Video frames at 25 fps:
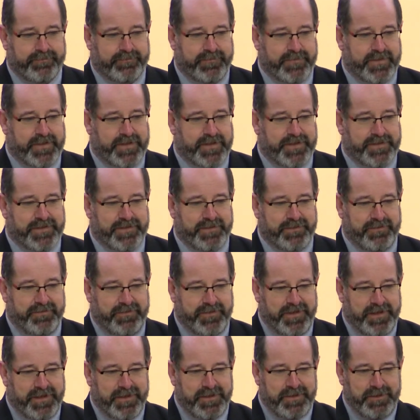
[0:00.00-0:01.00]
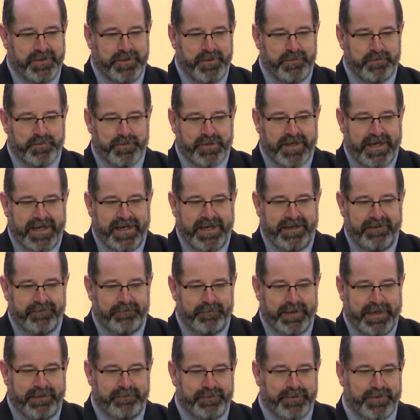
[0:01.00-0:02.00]
Just a few brave
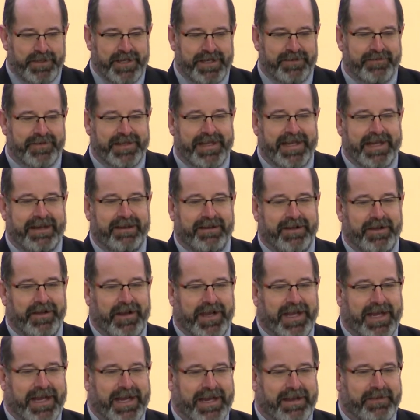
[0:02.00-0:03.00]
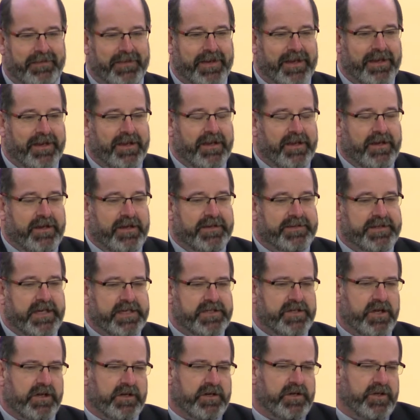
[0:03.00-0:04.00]
people over there, okay. You see,
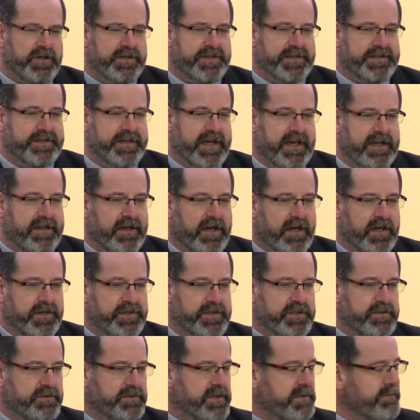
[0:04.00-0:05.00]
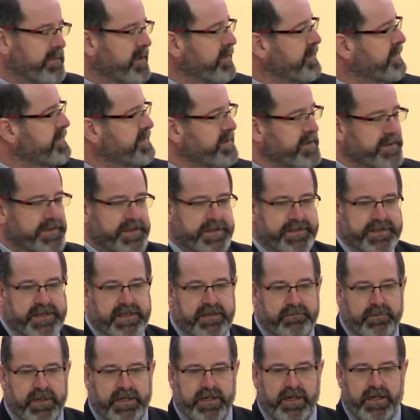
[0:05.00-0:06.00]
it's not good to say that our children are monsters, is
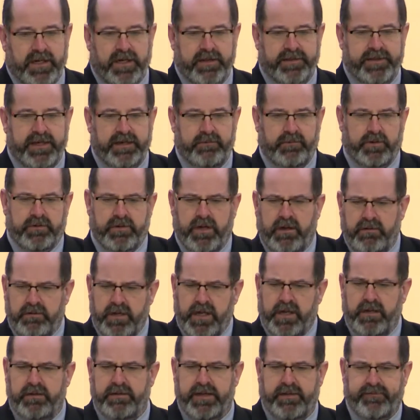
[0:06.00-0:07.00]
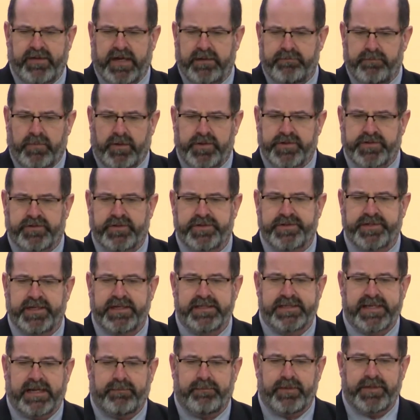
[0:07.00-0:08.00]
it? We kind of think, well, no, they've had monstrous
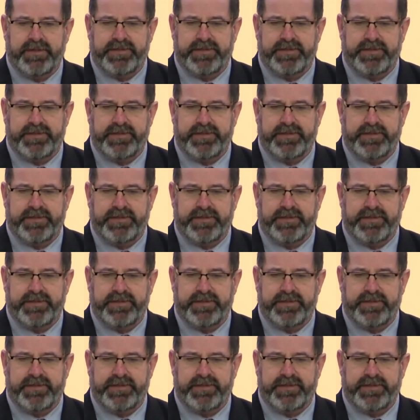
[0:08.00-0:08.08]
things happen